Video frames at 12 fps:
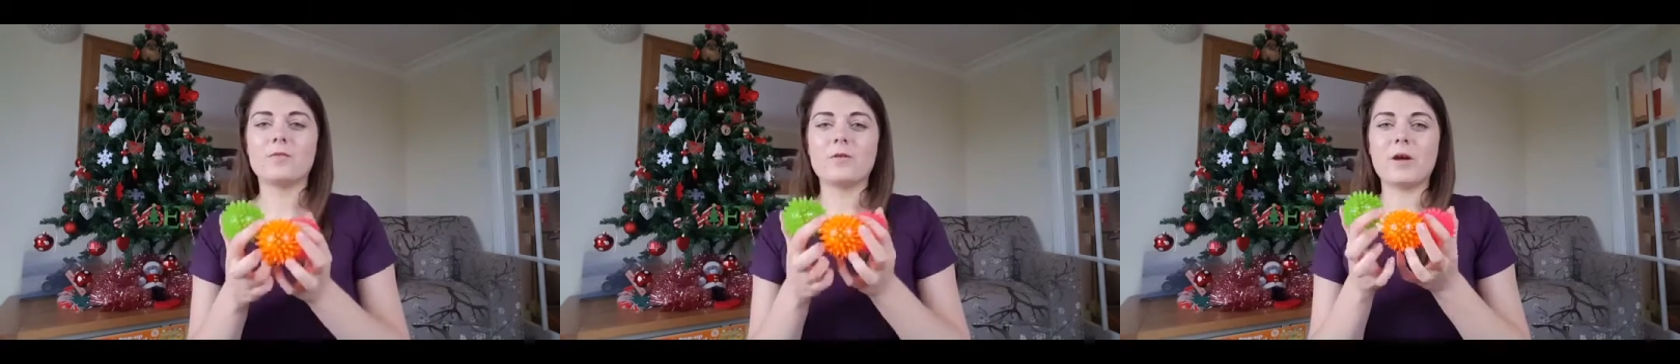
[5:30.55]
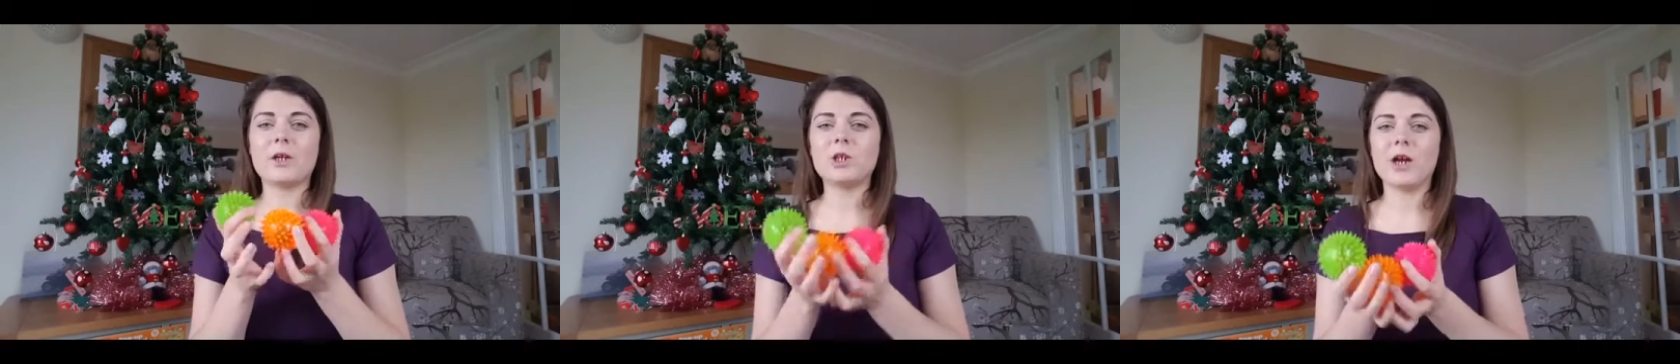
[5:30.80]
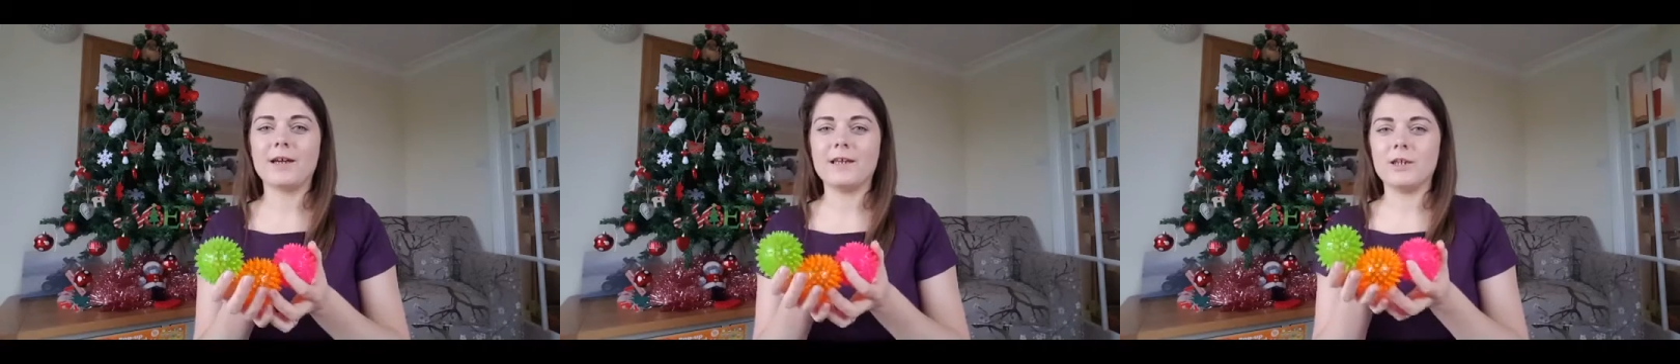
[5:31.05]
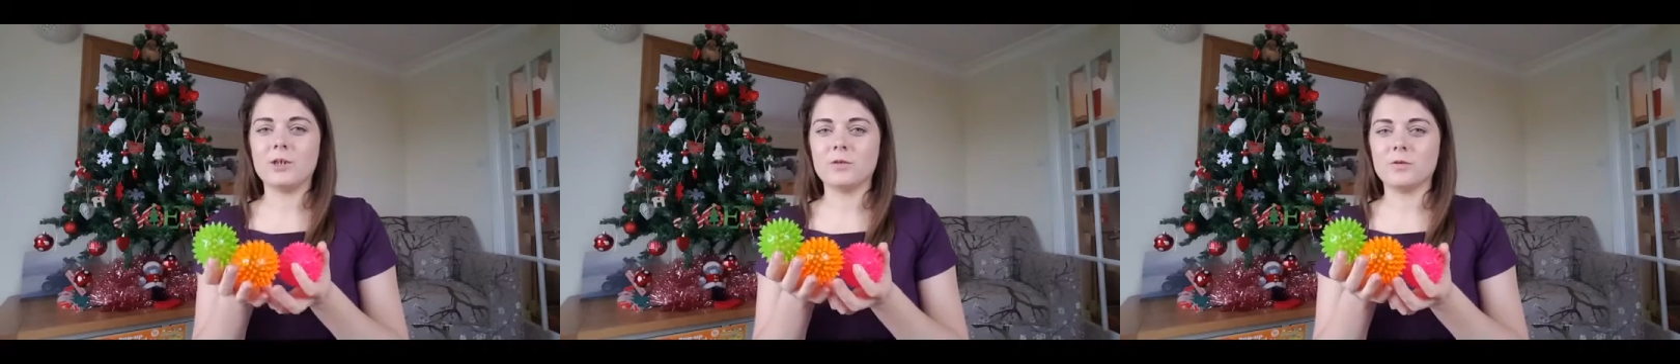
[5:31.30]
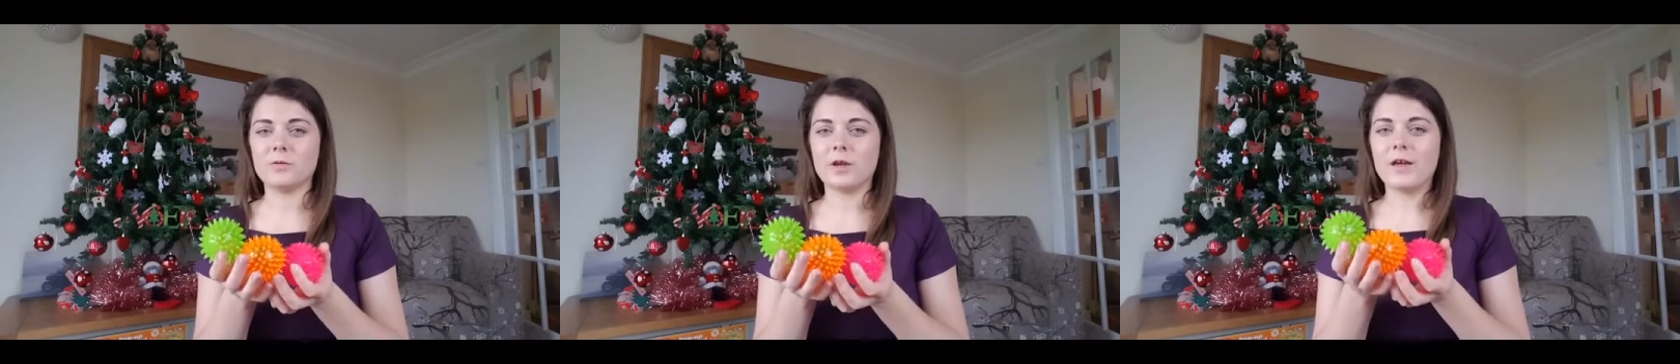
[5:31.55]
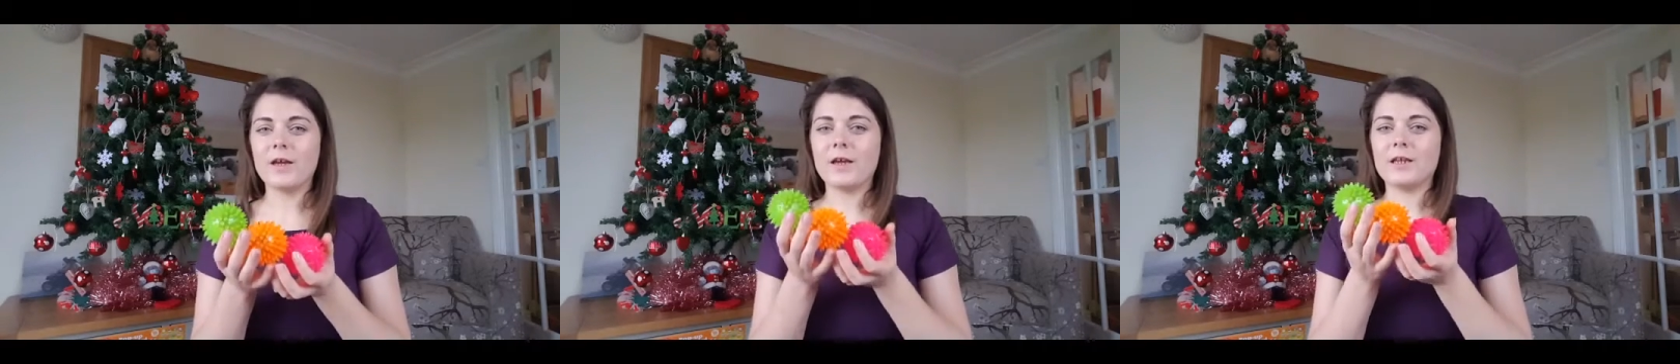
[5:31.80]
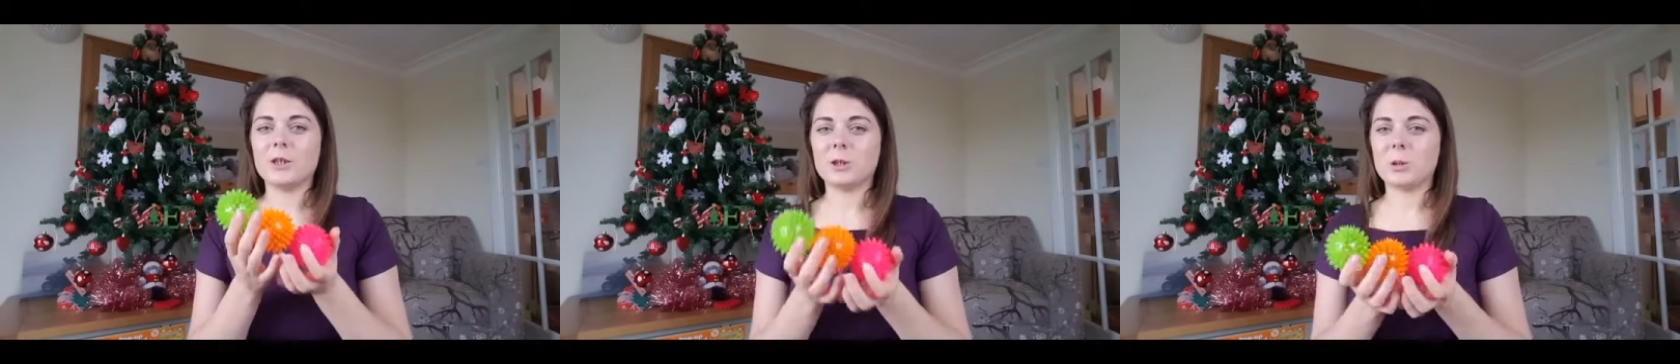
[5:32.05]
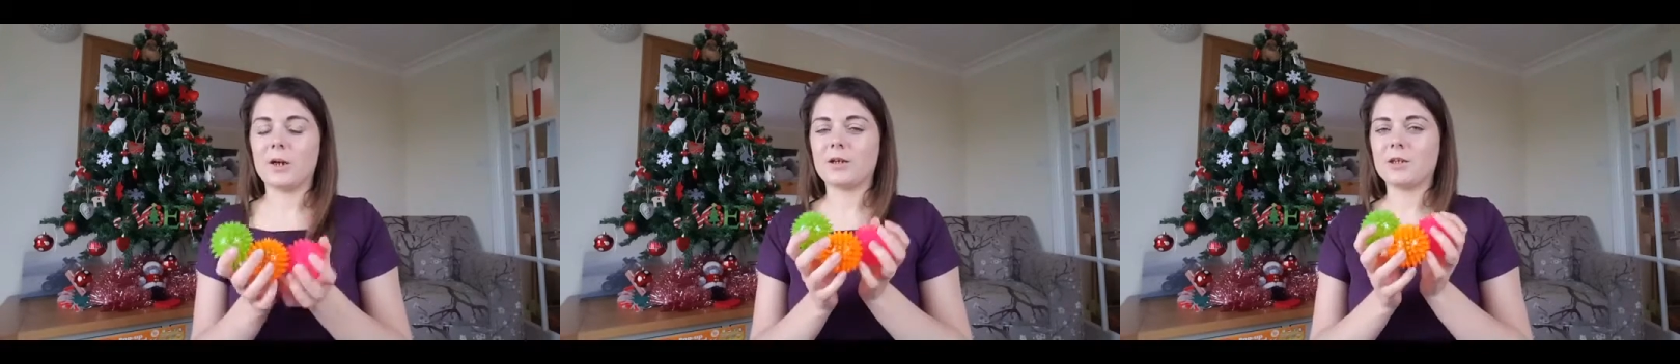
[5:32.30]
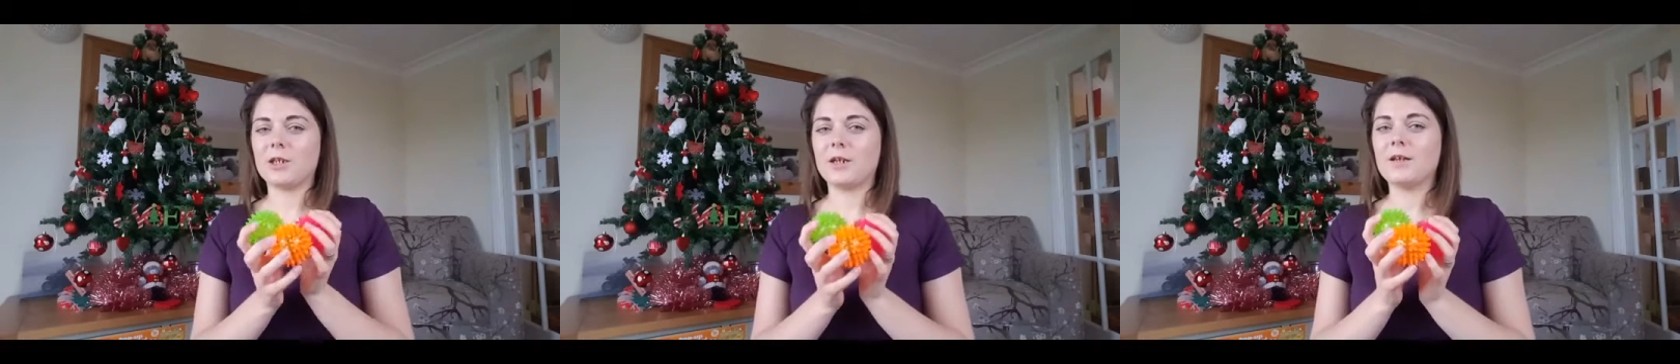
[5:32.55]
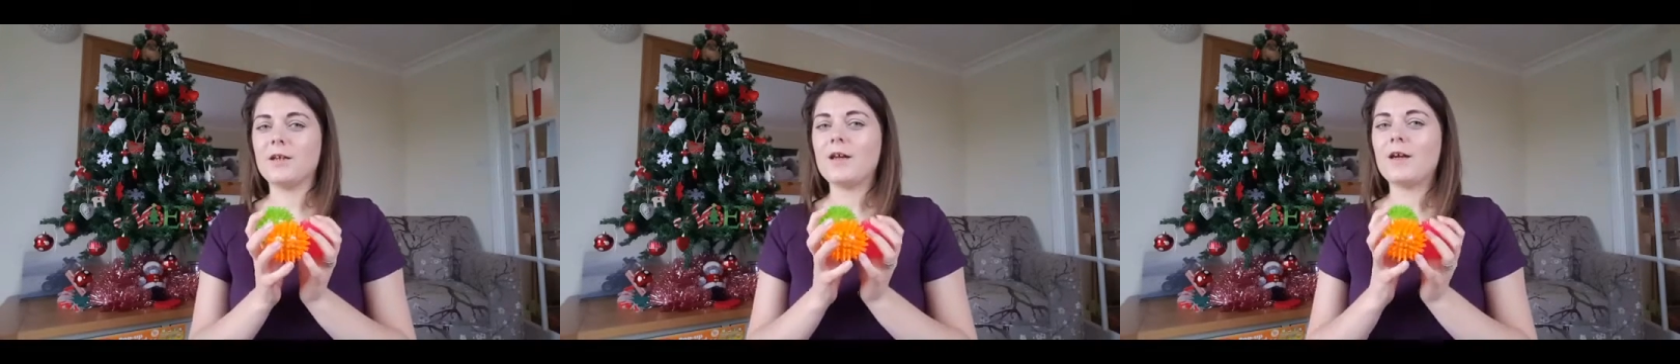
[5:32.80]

from her Tiny Talk instructor.